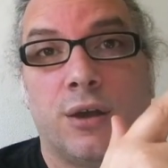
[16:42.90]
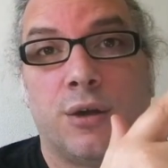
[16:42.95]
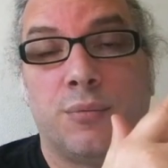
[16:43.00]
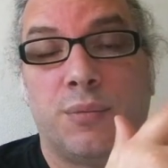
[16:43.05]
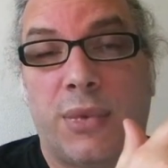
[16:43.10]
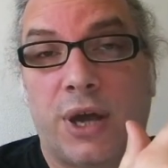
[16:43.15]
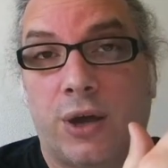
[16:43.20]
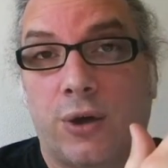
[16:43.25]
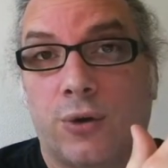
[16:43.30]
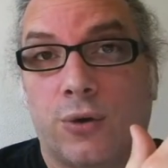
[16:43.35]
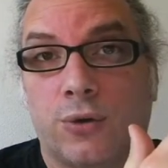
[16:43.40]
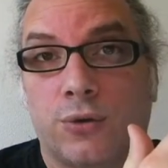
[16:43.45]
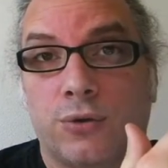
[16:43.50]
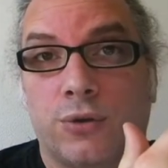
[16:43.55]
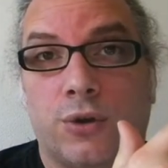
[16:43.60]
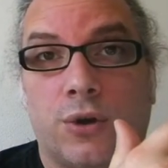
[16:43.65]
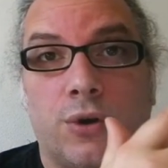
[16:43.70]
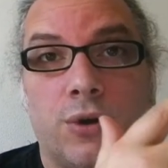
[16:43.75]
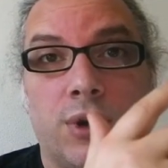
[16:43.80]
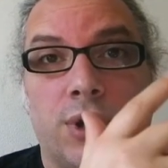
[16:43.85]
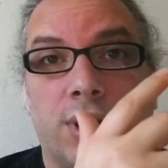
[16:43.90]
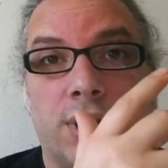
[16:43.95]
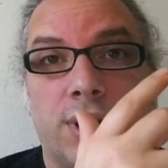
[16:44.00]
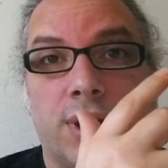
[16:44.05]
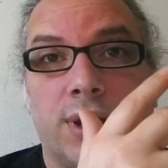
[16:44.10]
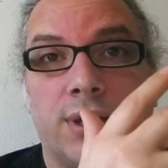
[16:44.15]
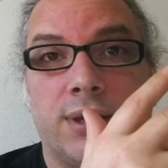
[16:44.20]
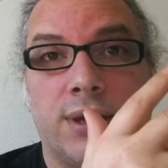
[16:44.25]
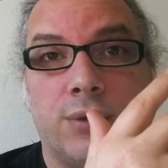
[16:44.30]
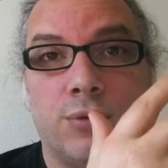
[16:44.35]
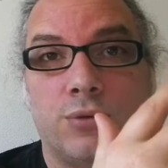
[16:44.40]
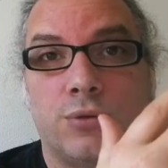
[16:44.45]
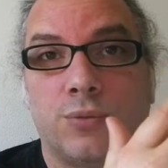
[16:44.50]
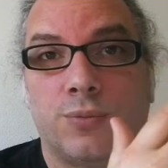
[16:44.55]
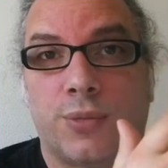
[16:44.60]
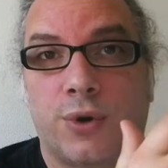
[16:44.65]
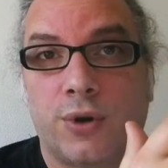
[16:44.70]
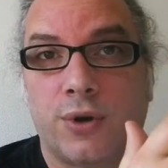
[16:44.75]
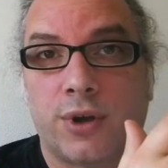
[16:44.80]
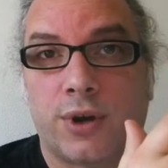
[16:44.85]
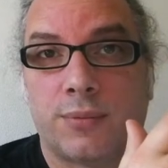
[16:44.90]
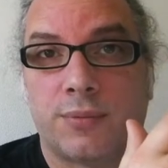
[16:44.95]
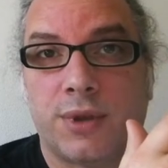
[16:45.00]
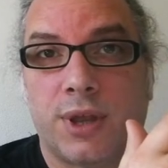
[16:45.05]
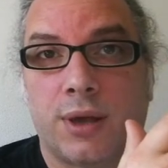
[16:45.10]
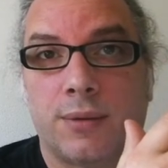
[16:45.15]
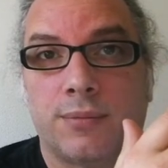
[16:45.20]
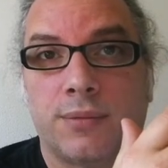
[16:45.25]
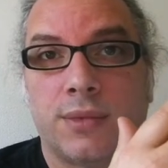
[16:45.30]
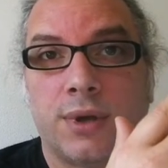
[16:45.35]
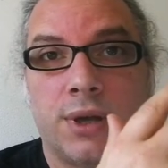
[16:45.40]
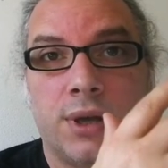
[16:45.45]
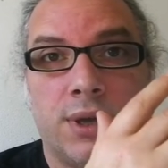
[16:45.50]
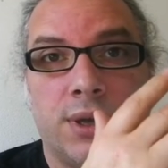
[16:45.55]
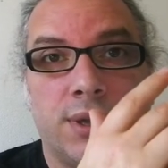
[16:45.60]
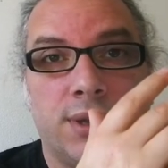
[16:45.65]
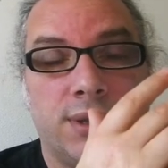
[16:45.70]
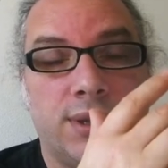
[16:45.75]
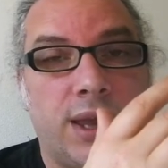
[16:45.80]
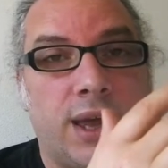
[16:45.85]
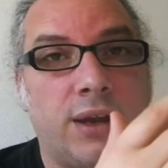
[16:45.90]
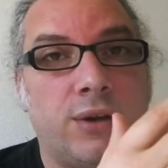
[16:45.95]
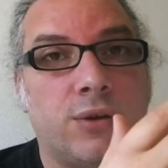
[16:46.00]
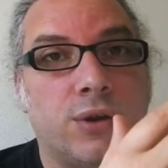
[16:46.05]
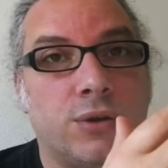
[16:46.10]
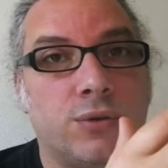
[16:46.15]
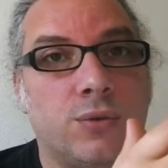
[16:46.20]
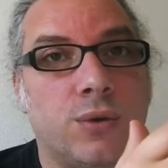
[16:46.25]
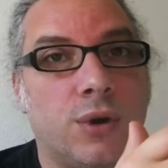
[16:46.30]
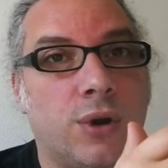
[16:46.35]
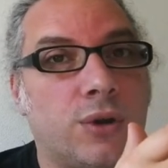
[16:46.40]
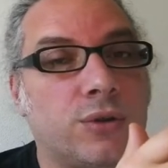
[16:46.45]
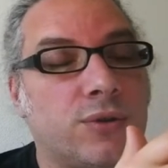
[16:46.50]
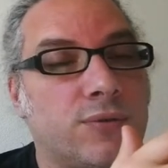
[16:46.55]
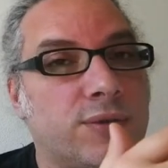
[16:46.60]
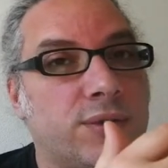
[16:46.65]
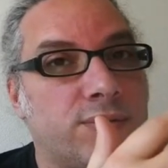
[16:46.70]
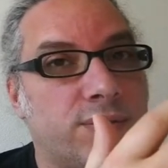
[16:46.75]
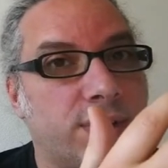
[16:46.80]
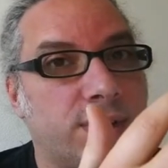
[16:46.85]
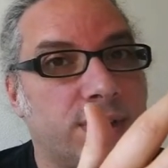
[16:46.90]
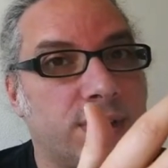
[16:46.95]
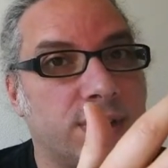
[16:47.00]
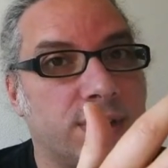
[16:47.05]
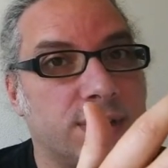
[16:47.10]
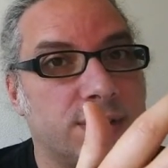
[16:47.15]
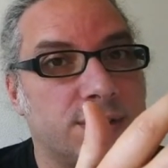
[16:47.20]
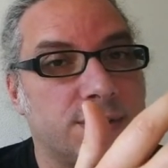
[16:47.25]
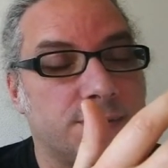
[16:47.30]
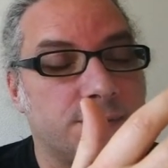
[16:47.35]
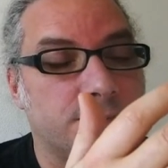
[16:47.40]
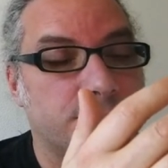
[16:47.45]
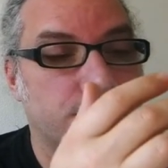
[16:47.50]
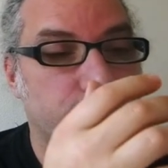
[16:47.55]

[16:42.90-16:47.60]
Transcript: microcontroller and how to program them, then you can do a lot of different things.